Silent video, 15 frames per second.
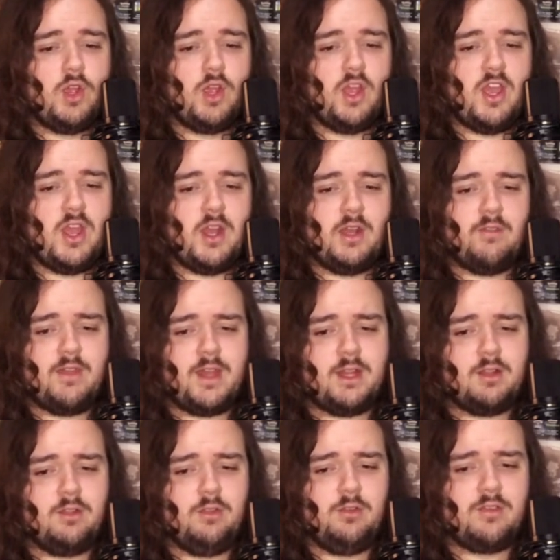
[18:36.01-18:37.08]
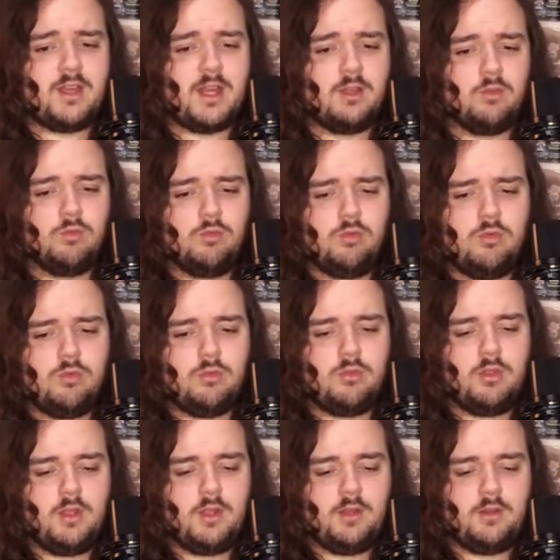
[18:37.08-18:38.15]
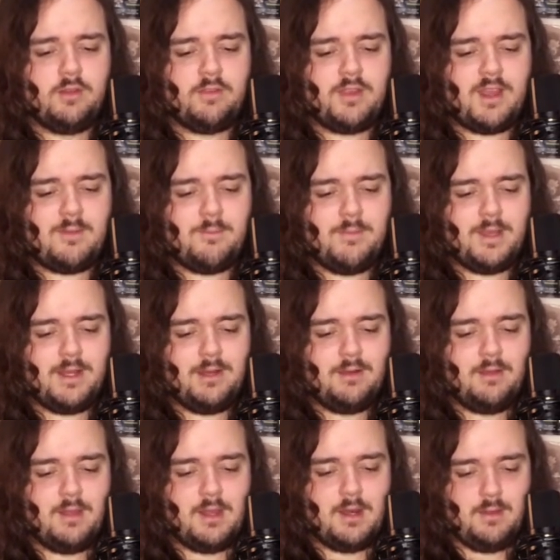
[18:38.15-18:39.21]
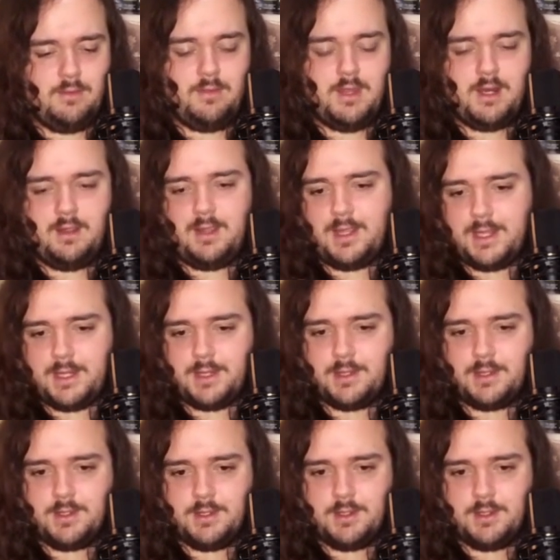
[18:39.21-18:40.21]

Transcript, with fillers: And if that includes Hyrule, does that mean that it, that it like